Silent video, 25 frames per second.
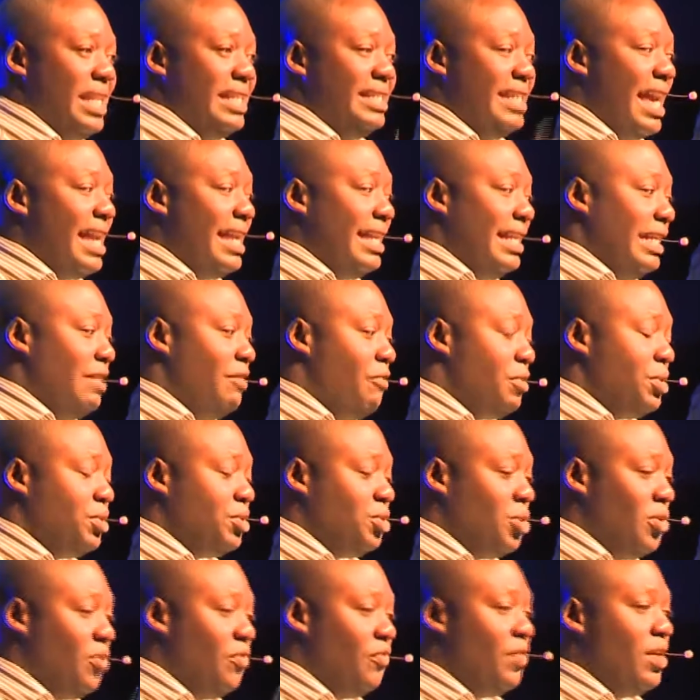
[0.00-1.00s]
daily with the
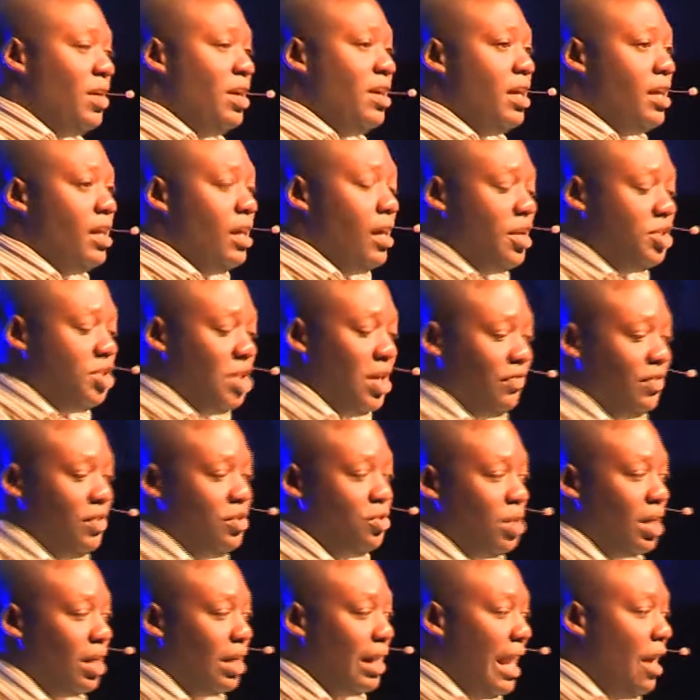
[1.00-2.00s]
sort of uh, shift into
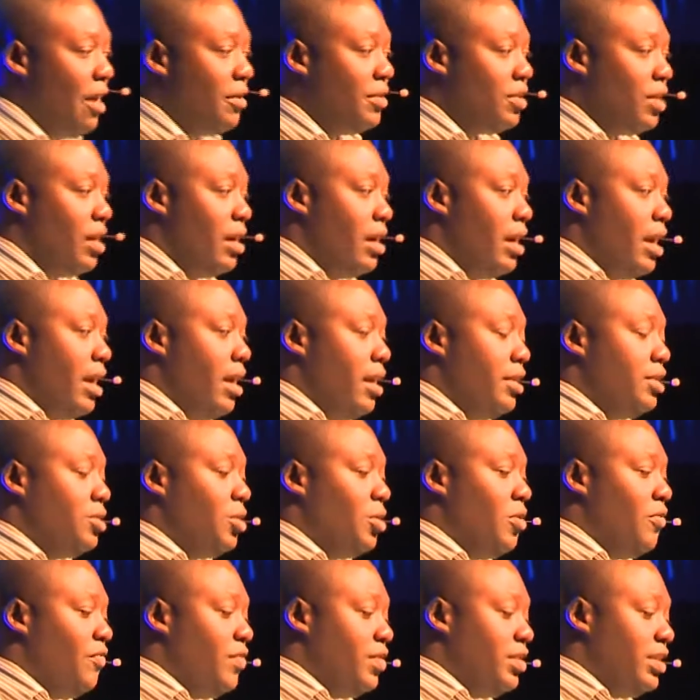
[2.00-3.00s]
the cloud uh, uh sort
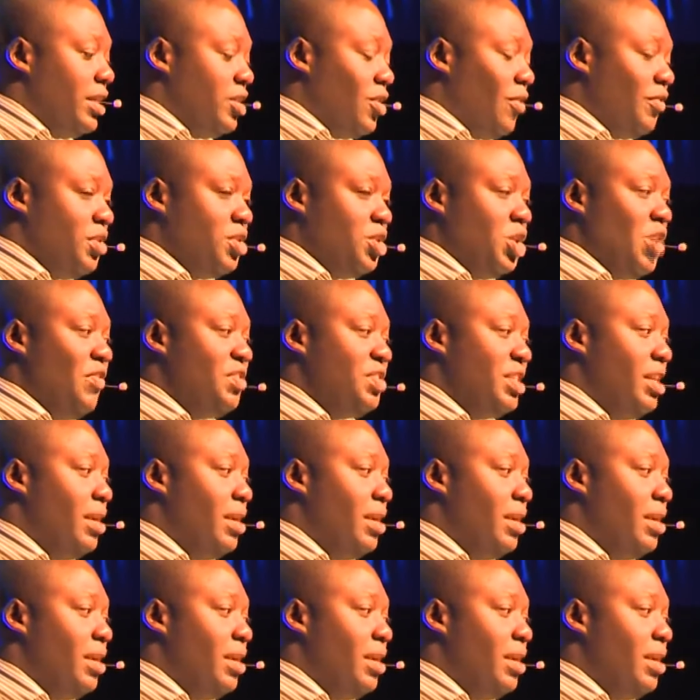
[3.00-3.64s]
of software as a service